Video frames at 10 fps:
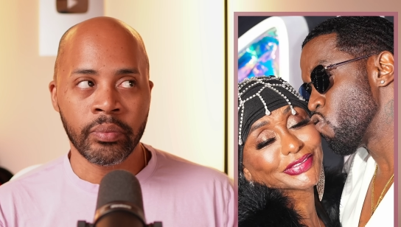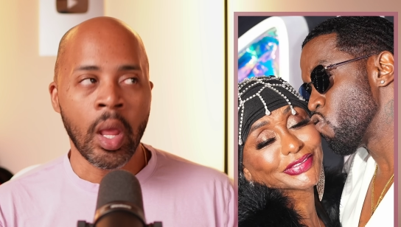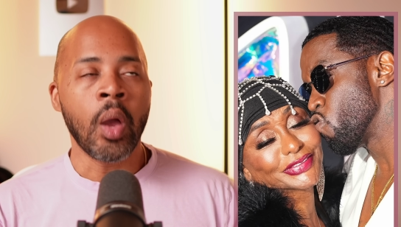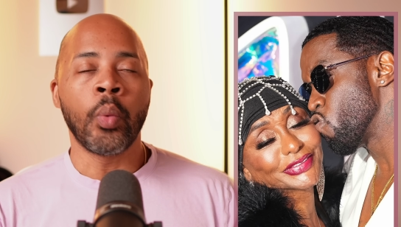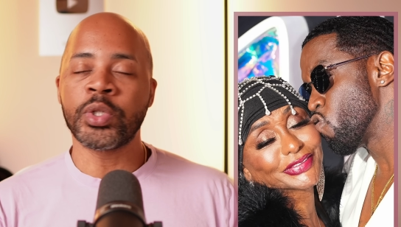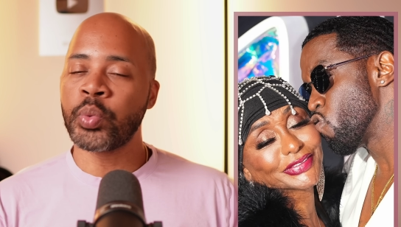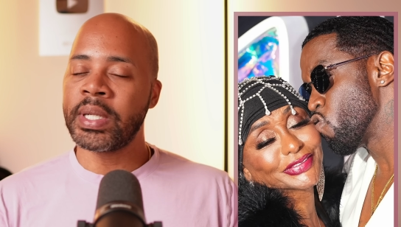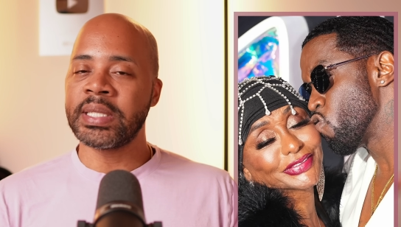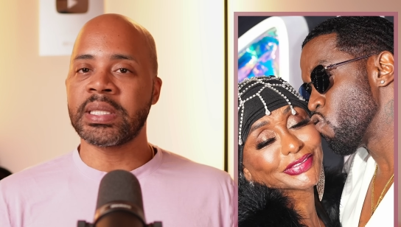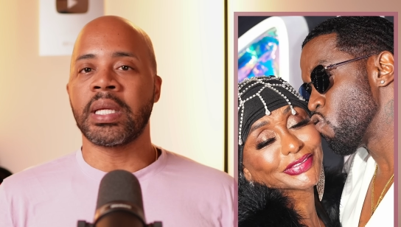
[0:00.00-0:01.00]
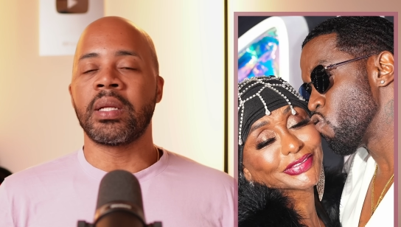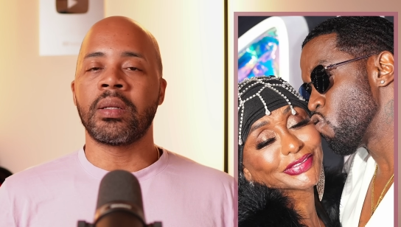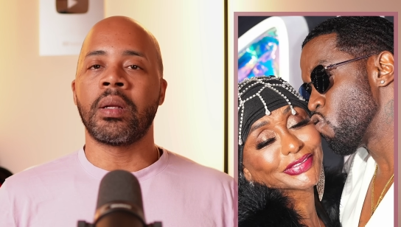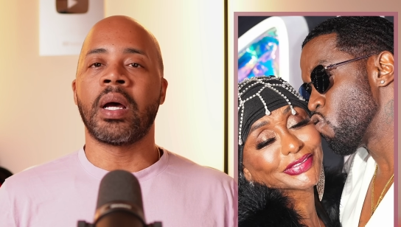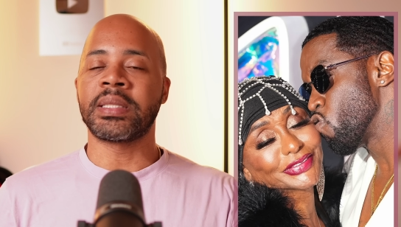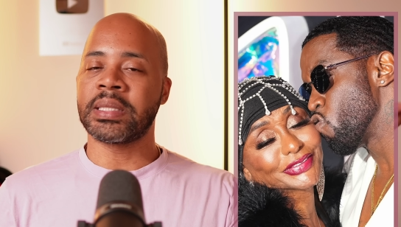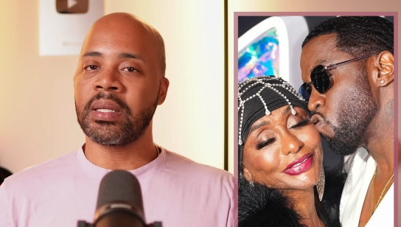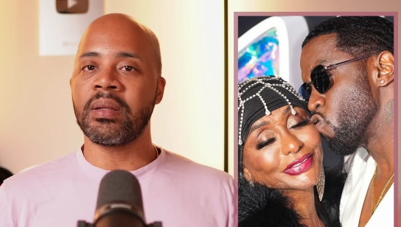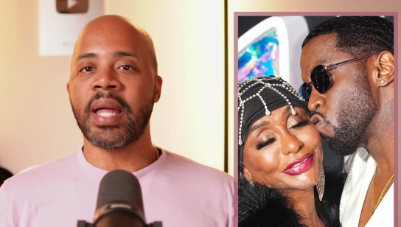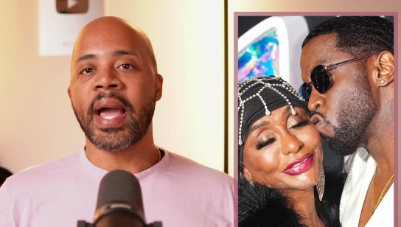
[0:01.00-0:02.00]
Speaker 1: Which one is it? A single
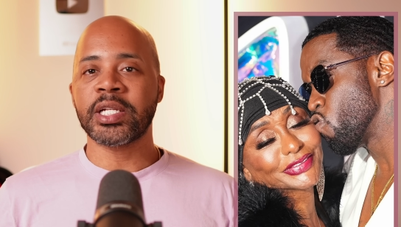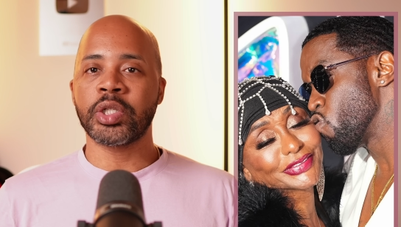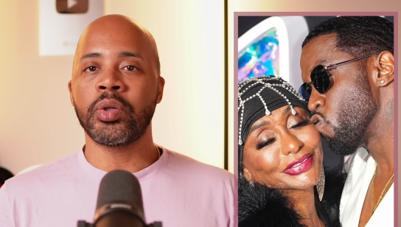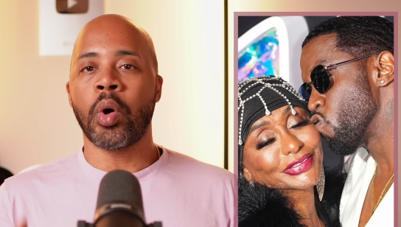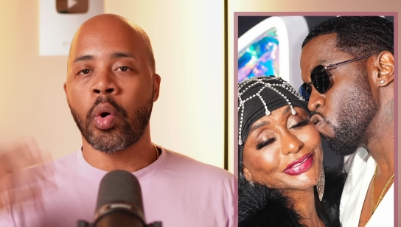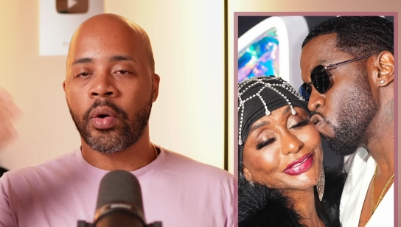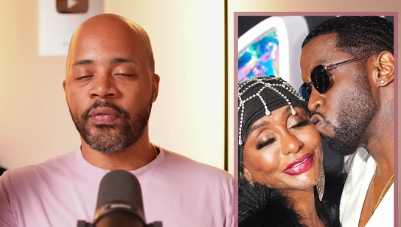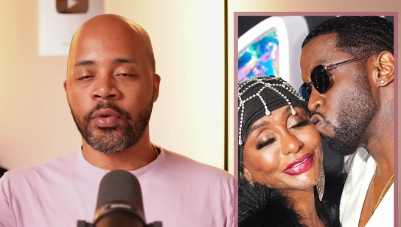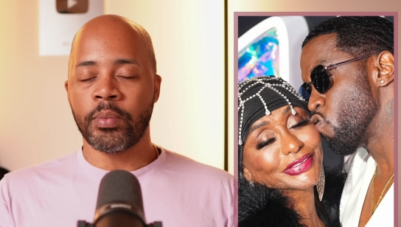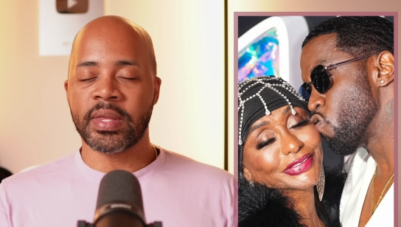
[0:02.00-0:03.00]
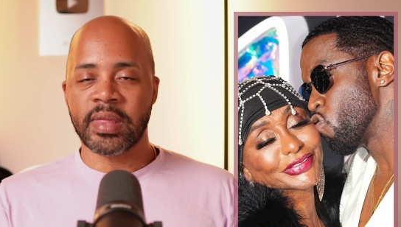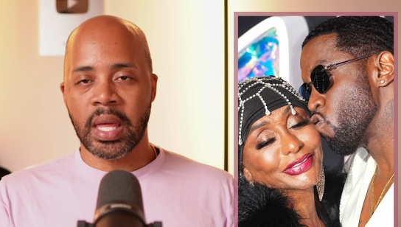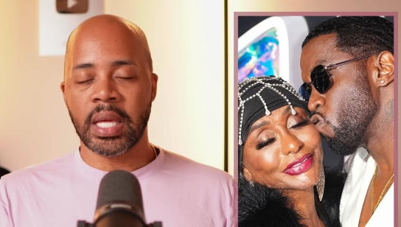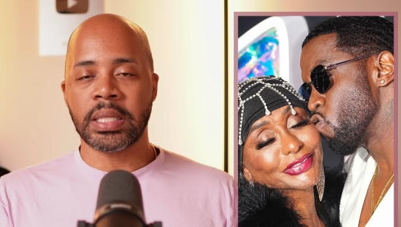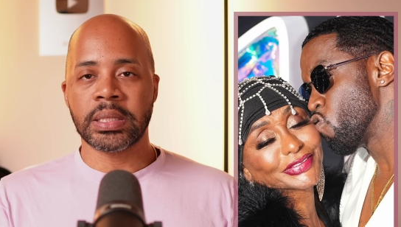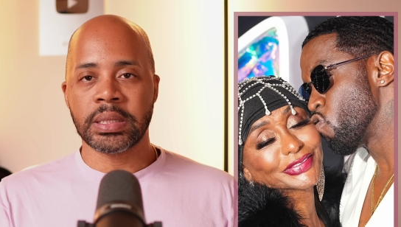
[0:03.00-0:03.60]
action or a few mistakes?